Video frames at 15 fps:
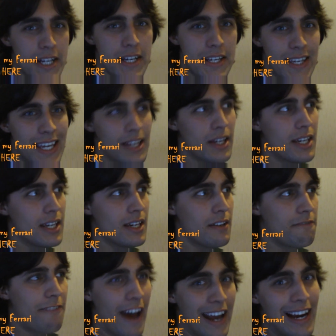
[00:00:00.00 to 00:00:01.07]

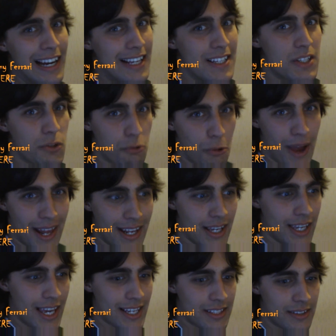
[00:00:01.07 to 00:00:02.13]
finally, it's ready.
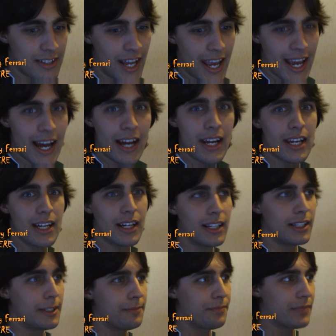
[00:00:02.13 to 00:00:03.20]
Yesterday, I
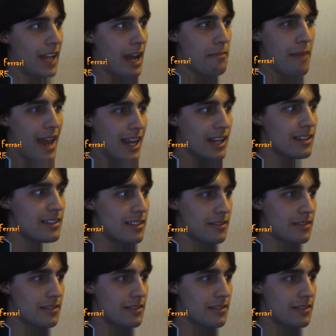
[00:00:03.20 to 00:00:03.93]
um, I made it.